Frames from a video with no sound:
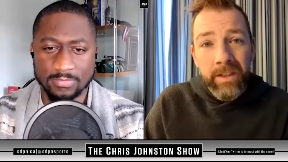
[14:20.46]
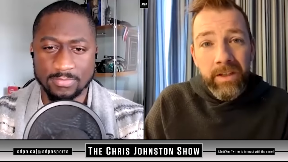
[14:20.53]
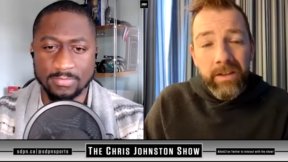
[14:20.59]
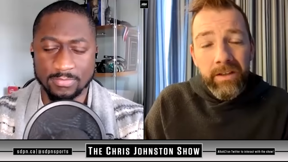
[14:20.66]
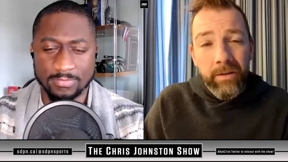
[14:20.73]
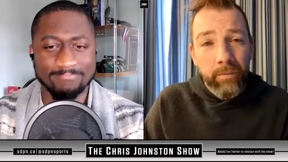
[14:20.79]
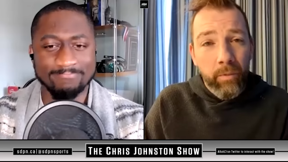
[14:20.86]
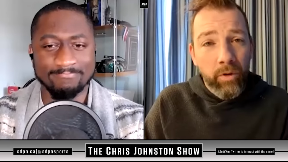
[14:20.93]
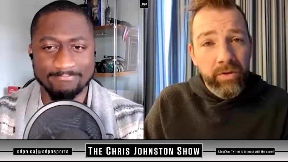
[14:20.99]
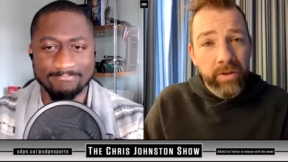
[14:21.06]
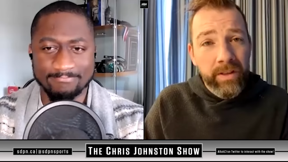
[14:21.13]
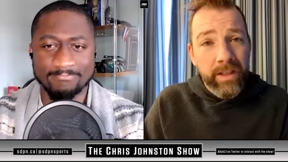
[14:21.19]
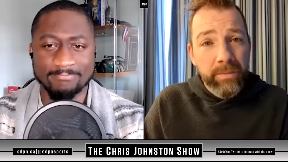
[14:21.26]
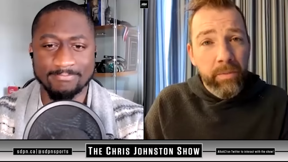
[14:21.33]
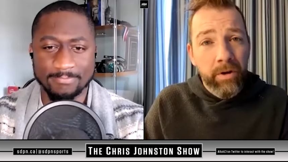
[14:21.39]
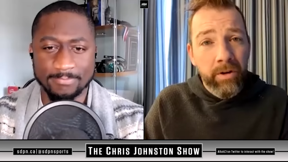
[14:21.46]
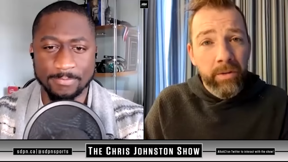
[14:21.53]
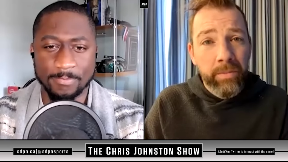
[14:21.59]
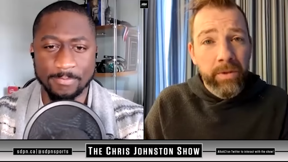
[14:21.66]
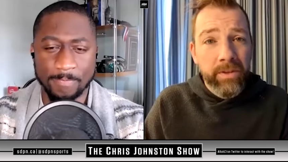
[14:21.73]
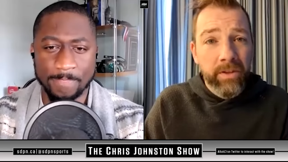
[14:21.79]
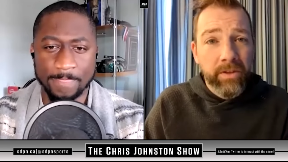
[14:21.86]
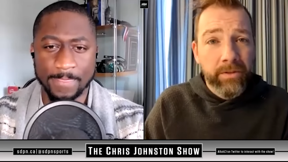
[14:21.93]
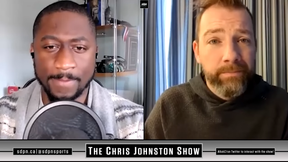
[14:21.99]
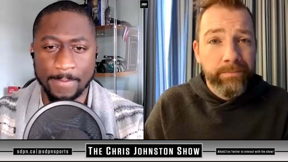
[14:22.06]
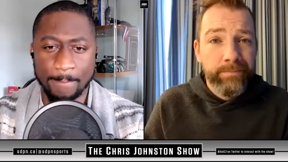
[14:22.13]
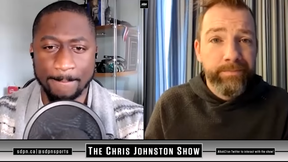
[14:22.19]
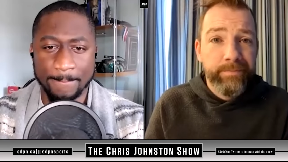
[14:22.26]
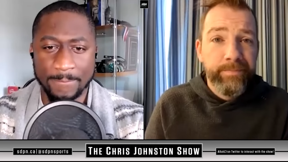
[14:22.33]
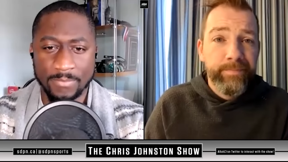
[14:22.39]
Speaker 1: unfortunately, that's part of the position.
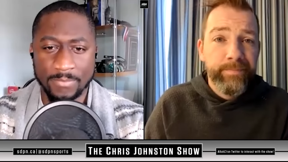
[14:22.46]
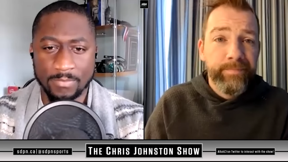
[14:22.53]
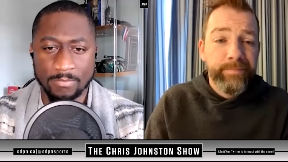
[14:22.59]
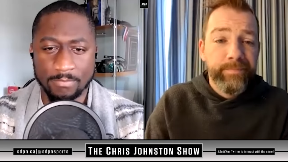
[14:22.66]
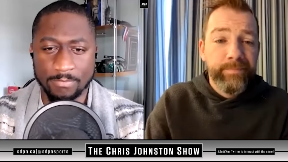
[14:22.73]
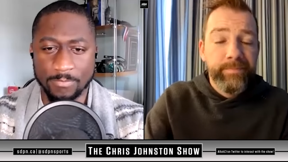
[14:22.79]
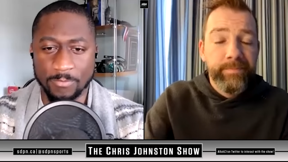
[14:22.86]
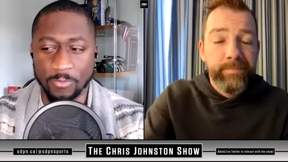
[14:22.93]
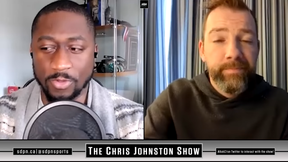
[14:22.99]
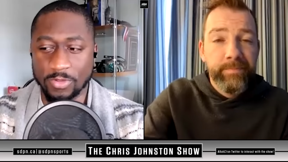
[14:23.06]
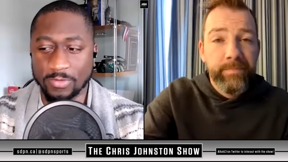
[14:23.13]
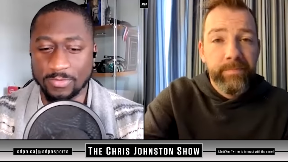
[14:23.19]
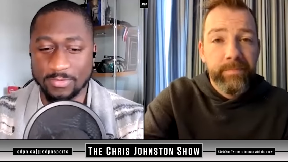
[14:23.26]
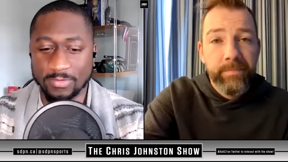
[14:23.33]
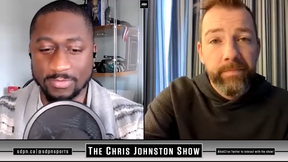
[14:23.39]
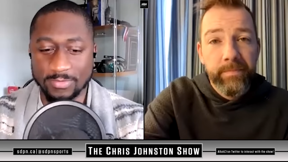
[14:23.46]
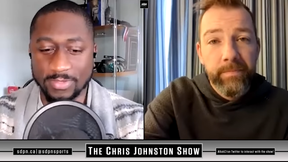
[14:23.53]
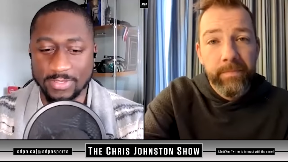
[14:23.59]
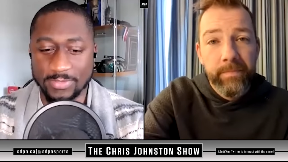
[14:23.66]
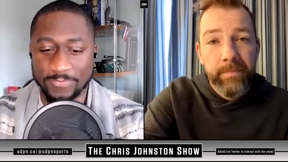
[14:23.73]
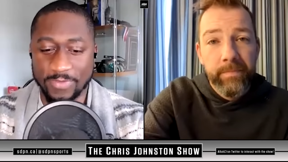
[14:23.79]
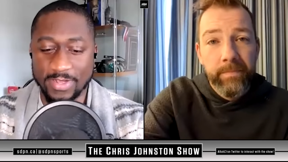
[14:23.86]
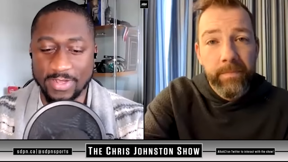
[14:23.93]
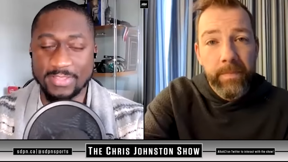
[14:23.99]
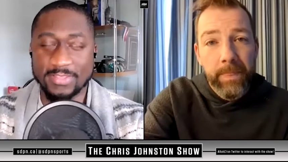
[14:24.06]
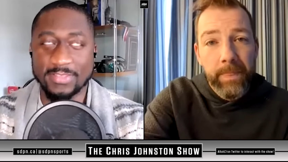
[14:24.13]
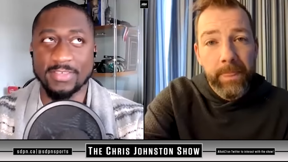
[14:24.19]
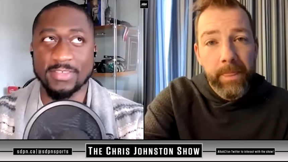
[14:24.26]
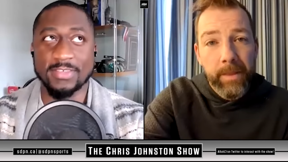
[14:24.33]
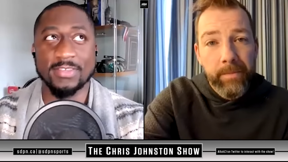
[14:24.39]
Speaker 2: Well, it's funny
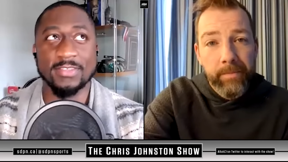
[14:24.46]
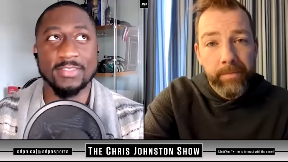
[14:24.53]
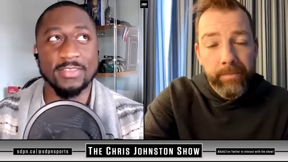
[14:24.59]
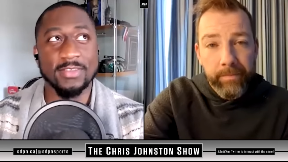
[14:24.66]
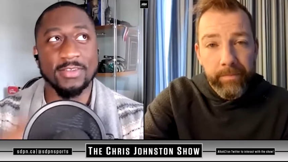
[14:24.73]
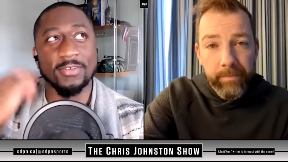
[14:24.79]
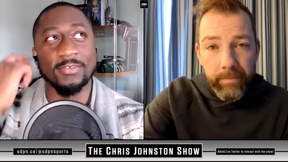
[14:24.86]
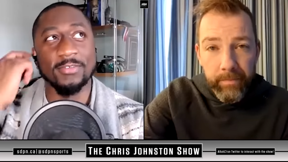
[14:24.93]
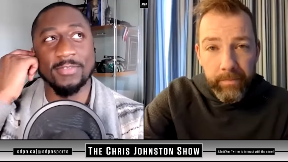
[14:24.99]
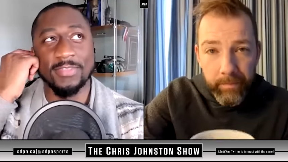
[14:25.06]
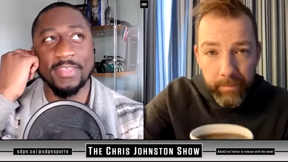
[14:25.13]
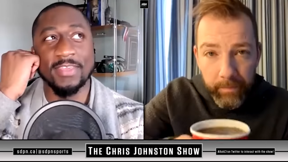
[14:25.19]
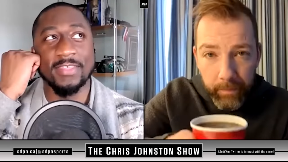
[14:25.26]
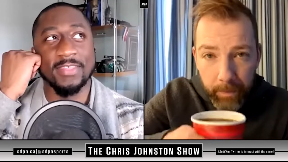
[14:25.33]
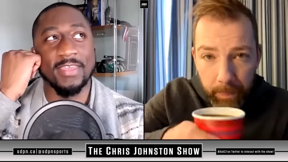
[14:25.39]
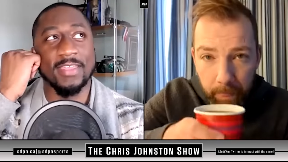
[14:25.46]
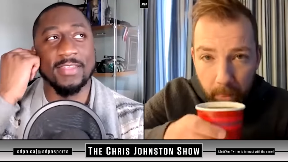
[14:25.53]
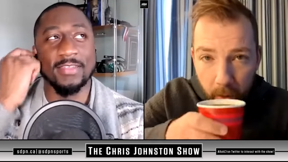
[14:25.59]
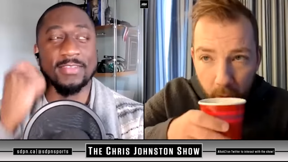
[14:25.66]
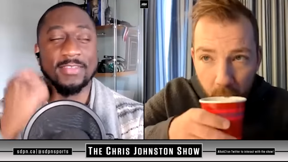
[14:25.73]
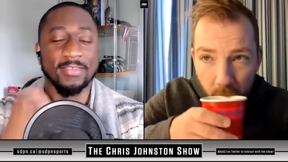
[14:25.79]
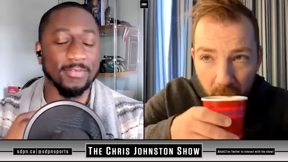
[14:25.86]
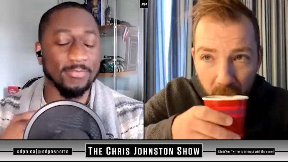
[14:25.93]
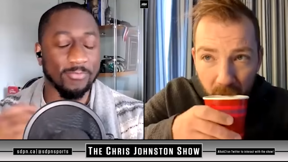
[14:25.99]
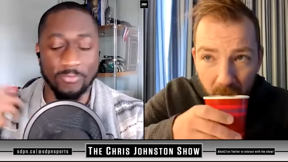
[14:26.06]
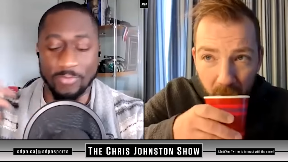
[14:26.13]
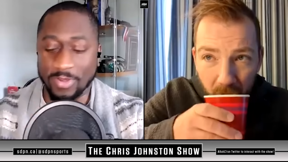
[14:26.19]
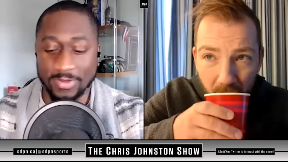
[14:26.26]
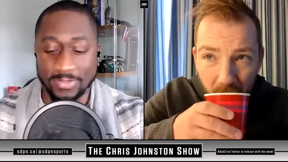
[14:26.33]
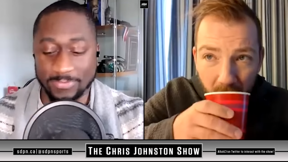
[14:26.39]
to, you know, think that
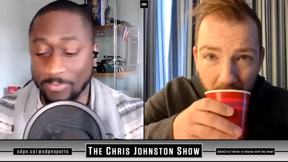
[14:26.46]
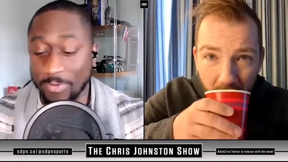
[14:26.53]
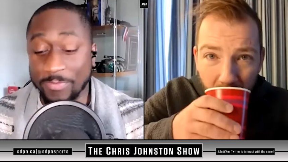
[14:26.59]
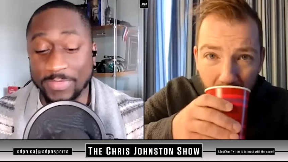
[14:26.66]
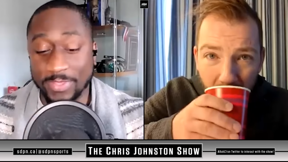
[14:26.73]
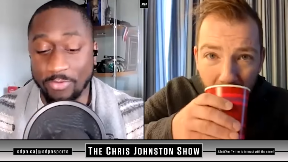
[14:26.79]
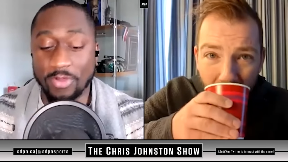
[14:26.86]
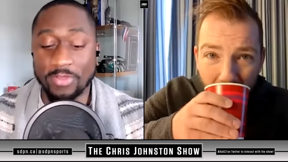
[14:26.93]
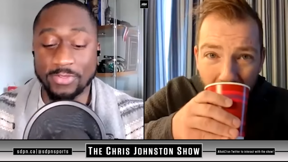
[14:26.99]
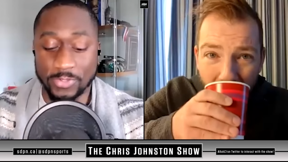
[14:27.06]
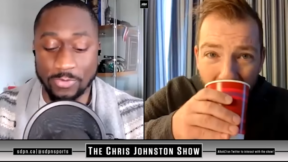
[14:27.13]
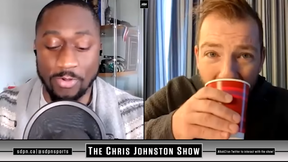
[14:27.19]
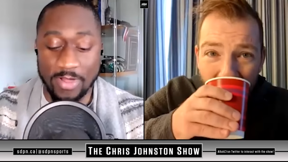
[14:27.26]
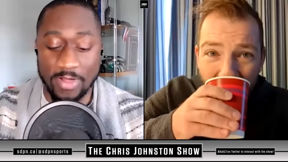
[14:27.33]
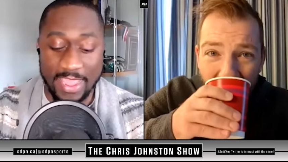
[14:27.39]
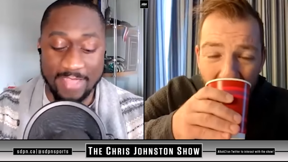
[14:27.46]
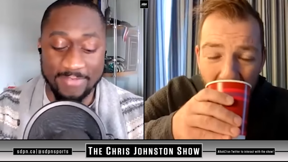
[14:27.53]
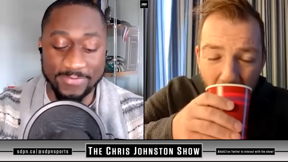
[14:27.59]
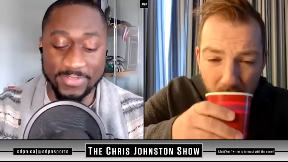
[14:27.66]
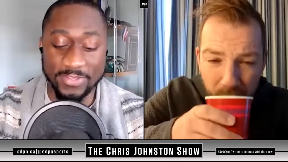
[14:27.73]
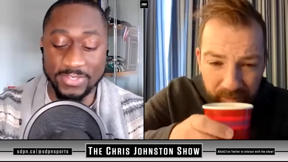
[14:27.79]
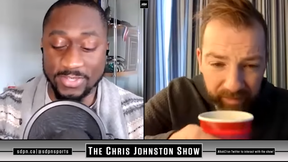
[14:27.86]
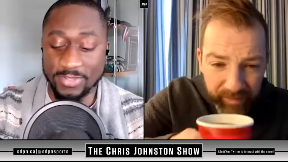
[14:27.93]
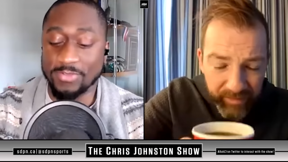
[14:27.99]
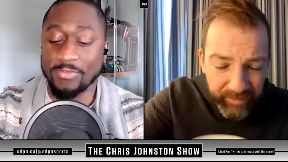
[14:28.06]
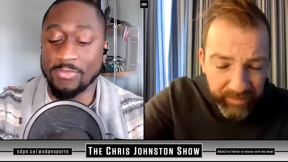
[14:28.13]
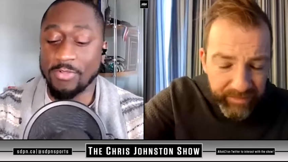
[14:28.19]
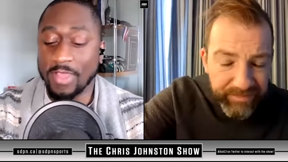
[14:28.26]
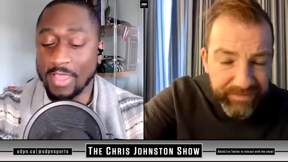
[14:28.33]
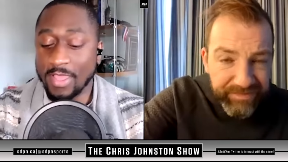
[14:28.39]
what is what would the Oilers core have to do,